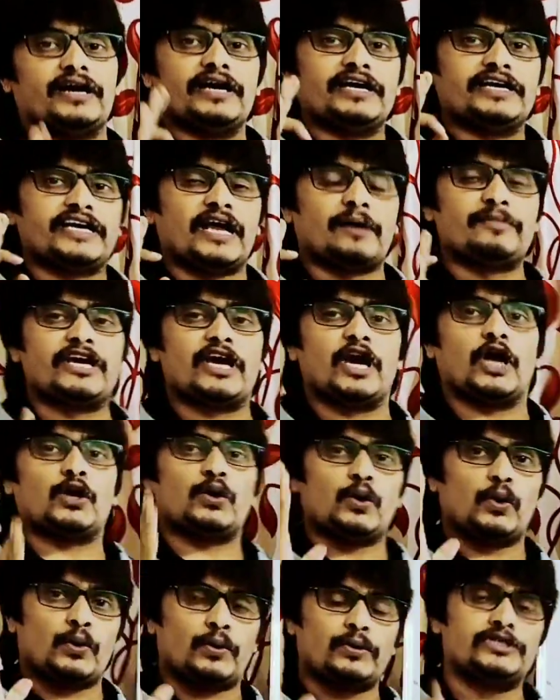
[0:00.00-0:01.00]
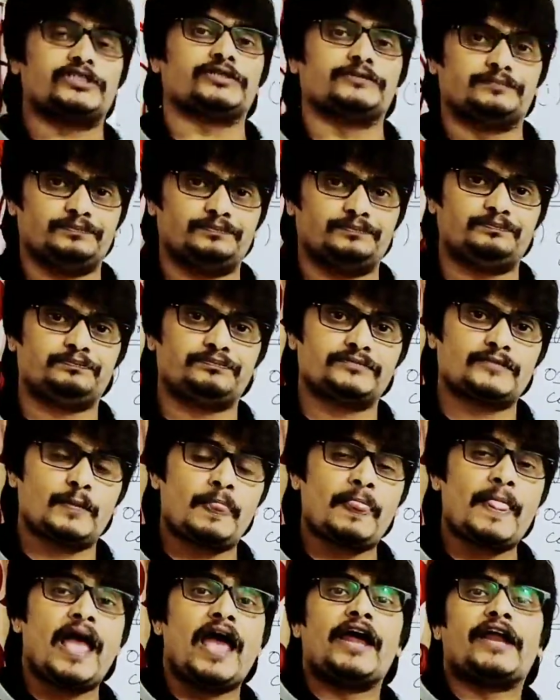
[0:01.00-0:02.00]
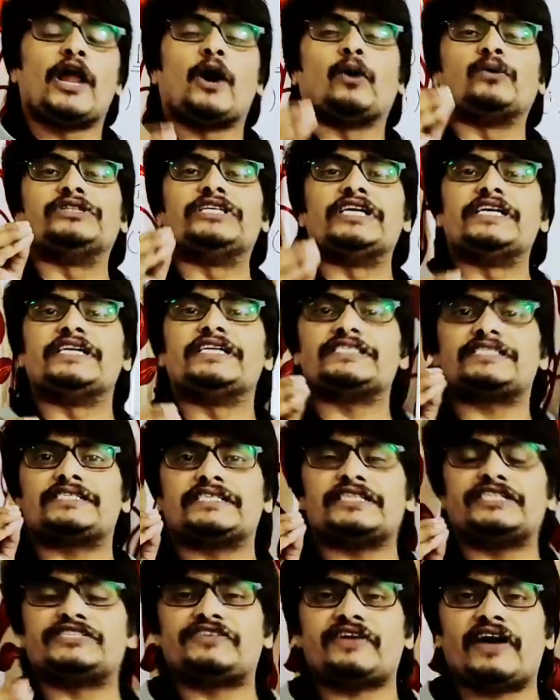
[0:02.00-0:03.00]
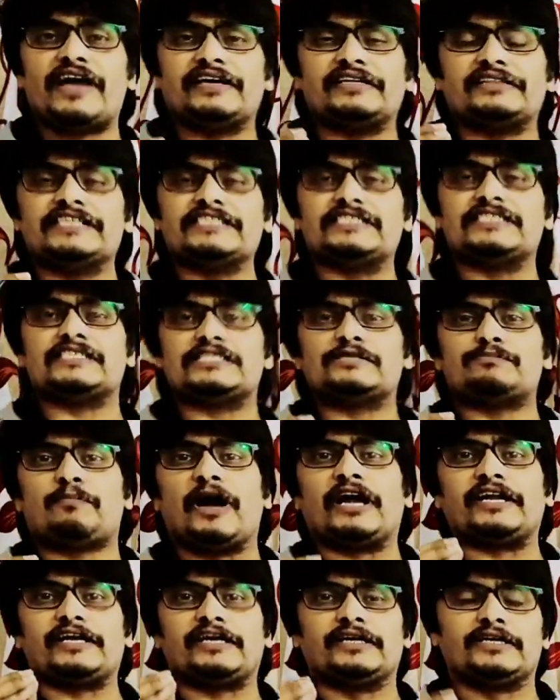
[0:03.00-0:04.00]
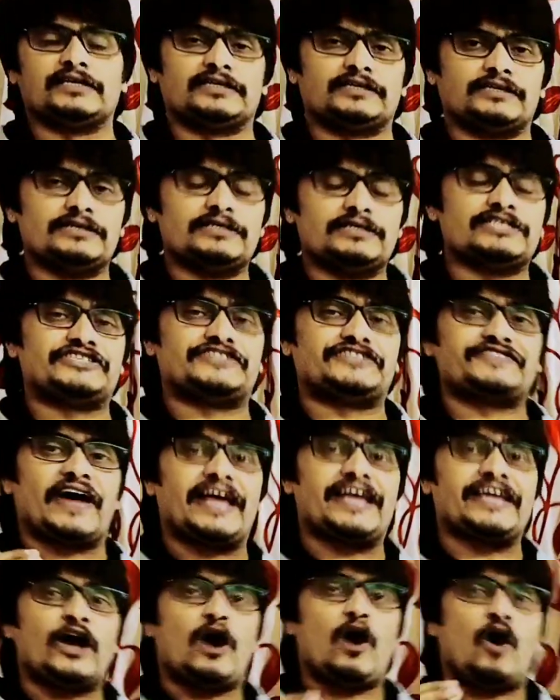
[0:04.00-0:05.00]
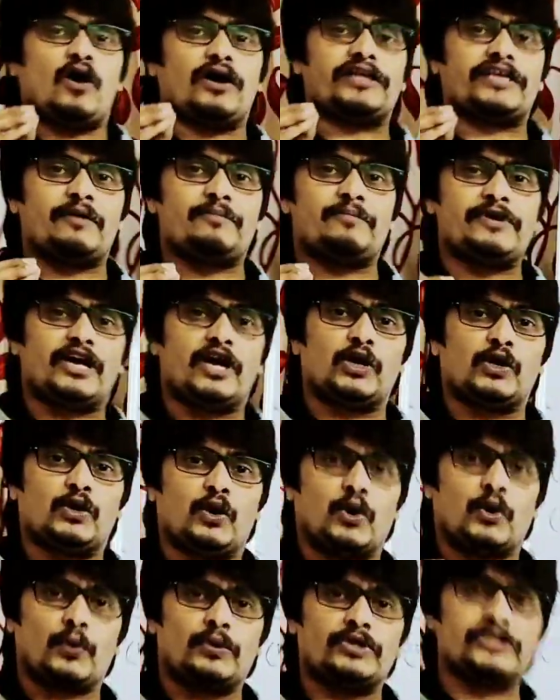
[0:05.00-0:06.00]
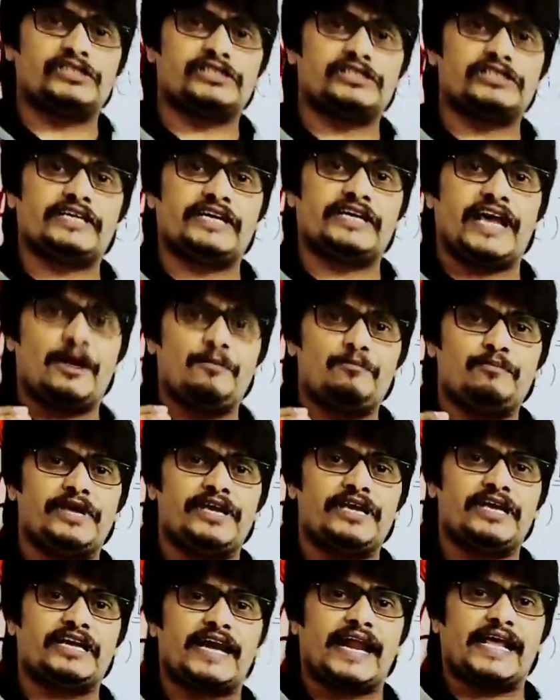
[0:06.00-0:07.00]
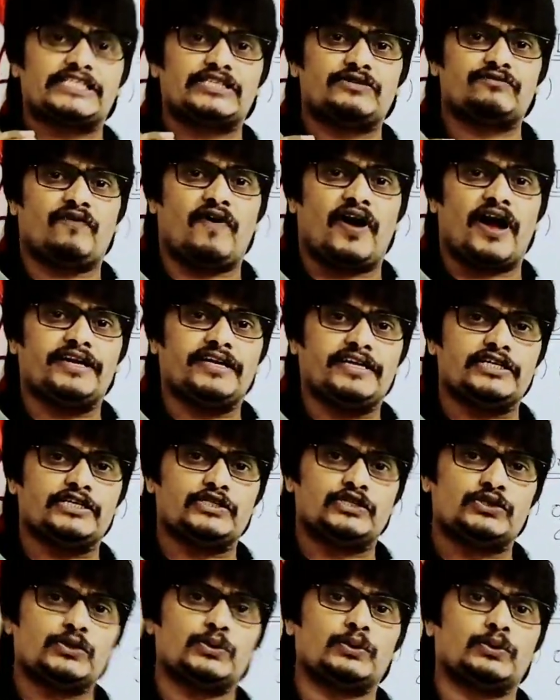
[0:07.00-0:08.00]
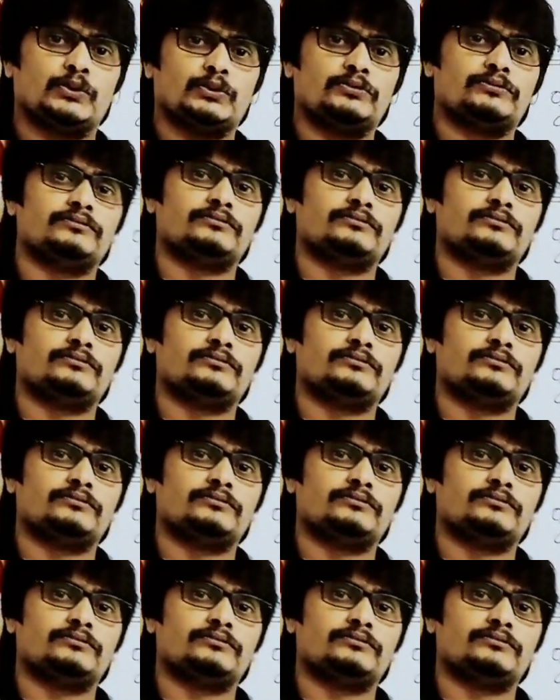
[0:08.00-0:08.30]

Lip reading: chemical corrosion. Now this particular dry or chemical corrosion can be classified into